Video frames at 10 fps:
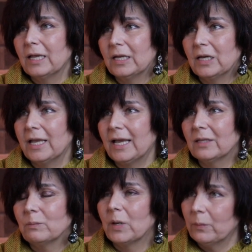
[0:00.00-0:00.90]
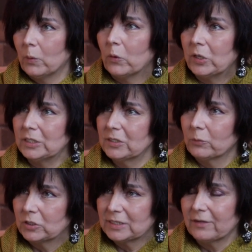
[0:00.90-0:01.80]
and I had my boys, they
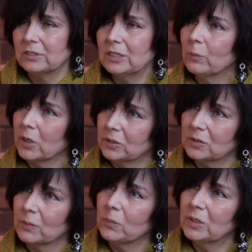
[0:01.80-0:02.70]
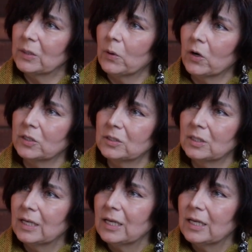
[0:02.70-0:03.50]
were 17 months apart.